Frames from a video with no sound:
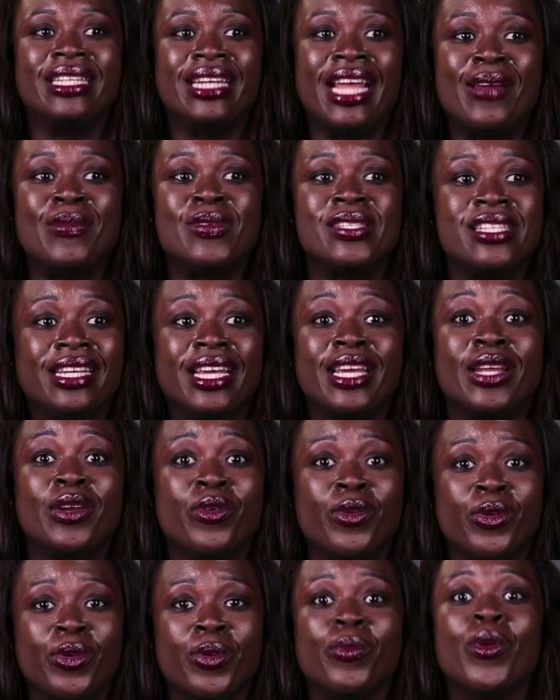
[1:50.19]
and I'm sitting in
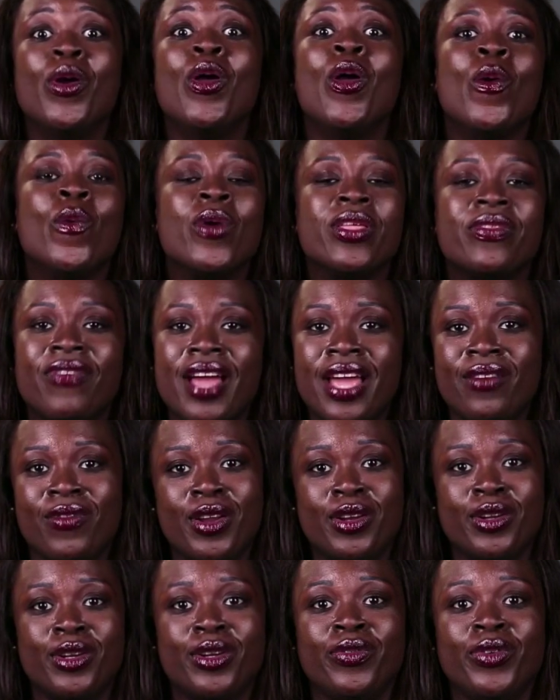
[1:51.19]
a room with
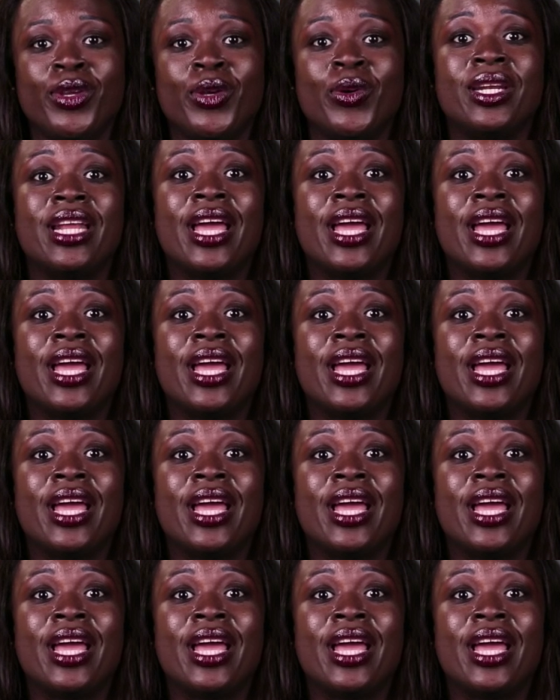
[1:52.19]
500 of you,